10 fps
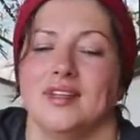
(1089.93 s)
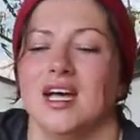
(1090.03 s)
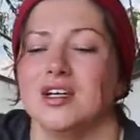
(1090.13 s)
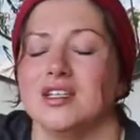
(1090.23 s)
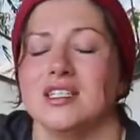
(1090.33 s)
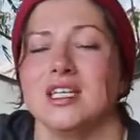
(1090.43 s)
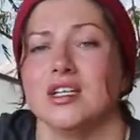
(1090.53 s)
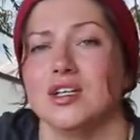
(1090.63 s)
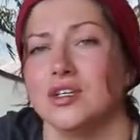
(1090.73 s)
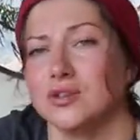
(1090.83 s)
I'll
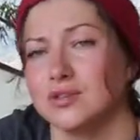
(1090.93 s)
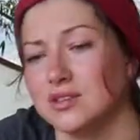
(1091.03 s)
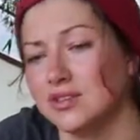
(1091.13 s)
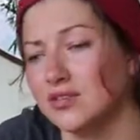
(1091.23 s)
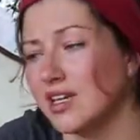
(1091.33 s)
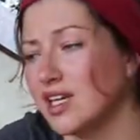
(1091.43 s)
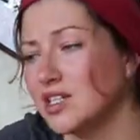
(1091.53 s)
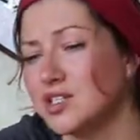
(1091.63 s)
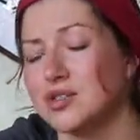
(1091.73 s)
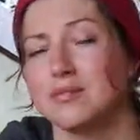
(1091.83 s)
continue to
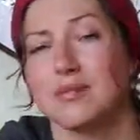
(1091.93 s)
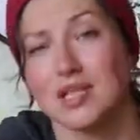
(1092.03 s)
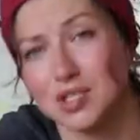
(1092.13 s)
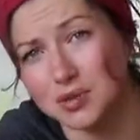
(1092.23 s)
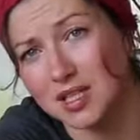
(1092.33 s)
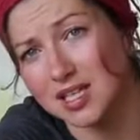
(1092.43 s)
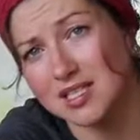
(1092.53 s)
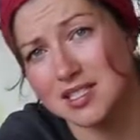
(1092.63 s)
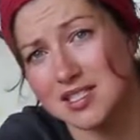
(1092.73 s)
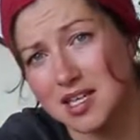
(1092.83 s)
finish my 2
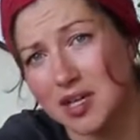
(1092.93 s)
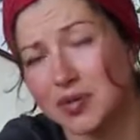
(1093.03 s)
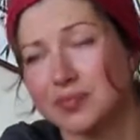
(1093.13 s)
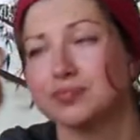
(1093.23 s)
liters now.